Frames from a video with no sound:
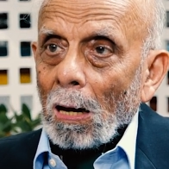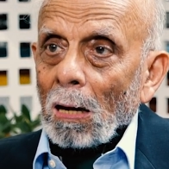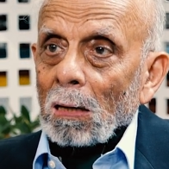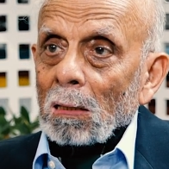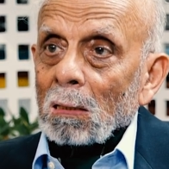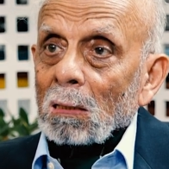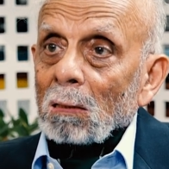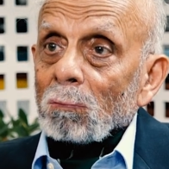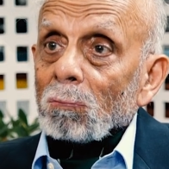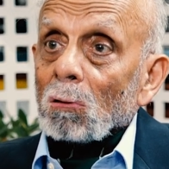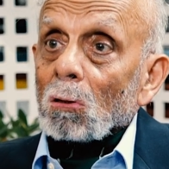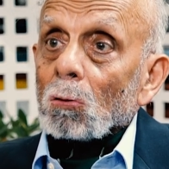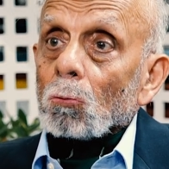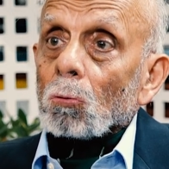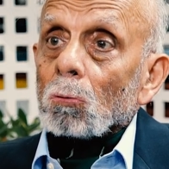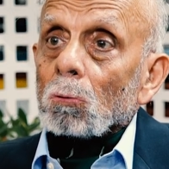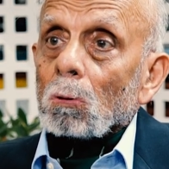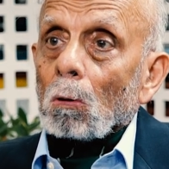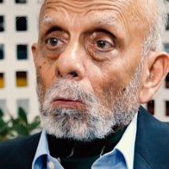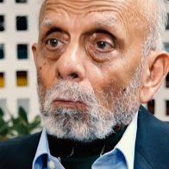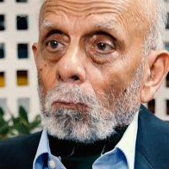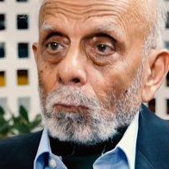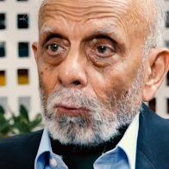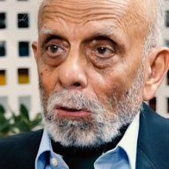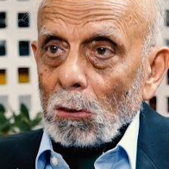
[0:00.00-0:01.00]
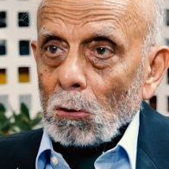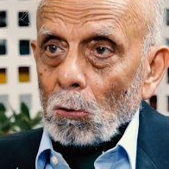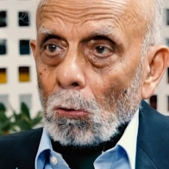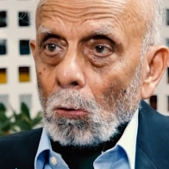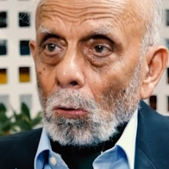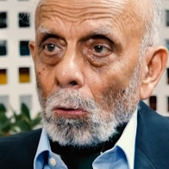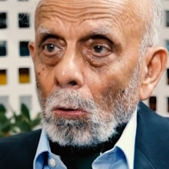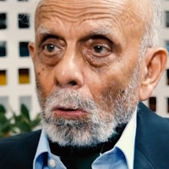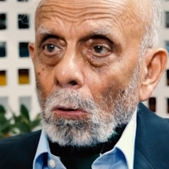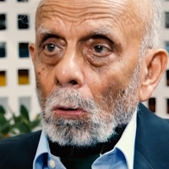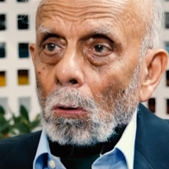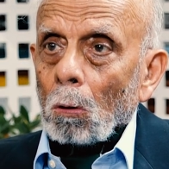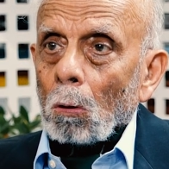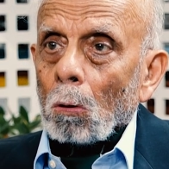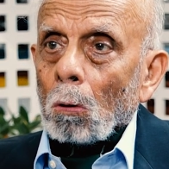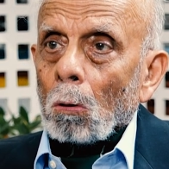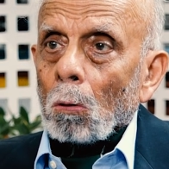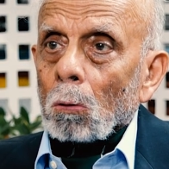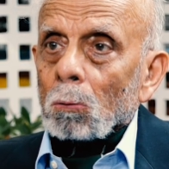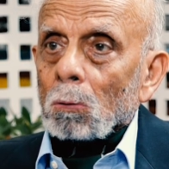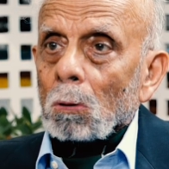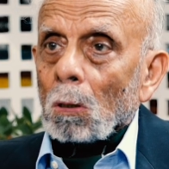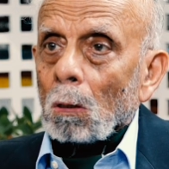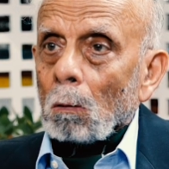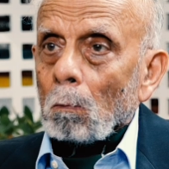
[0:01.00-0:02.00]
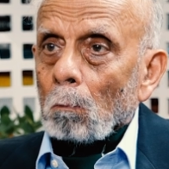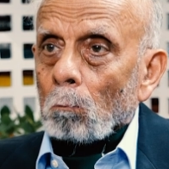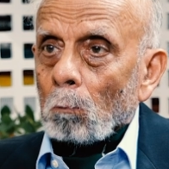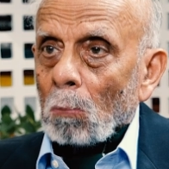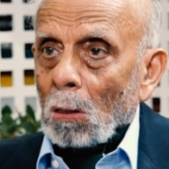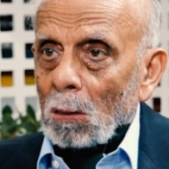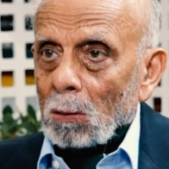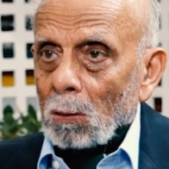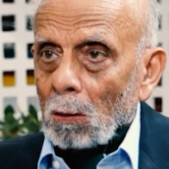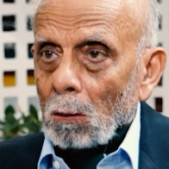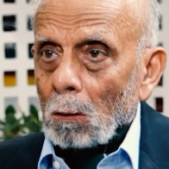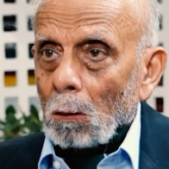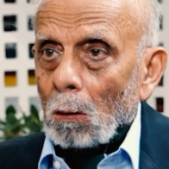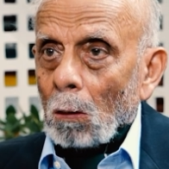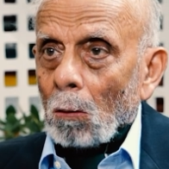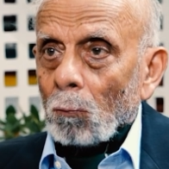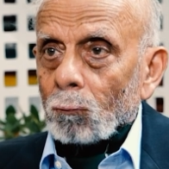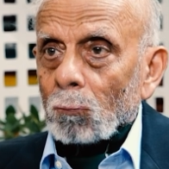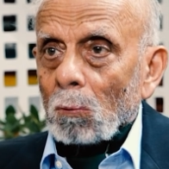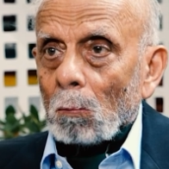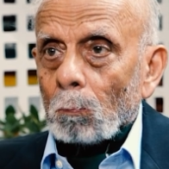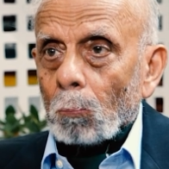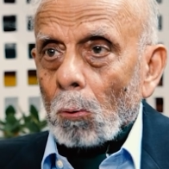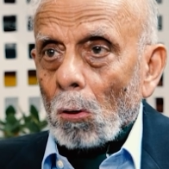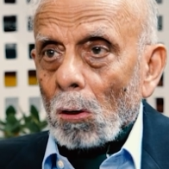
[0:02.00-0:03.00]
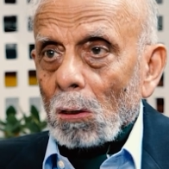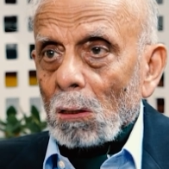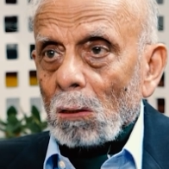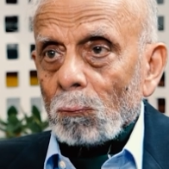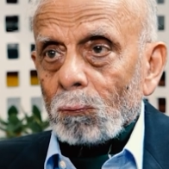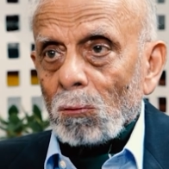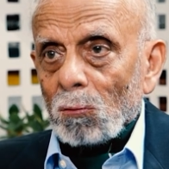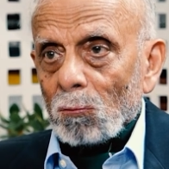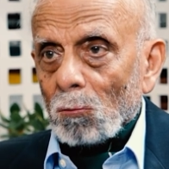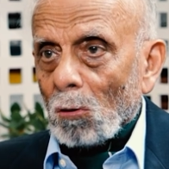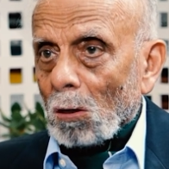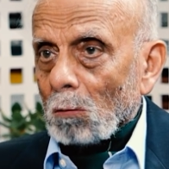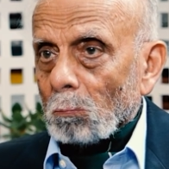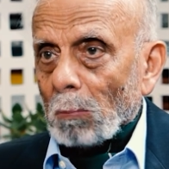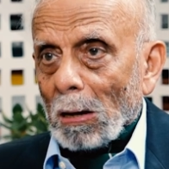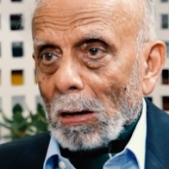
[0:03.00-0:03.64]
and given to the widow or the mother of the boy if he's not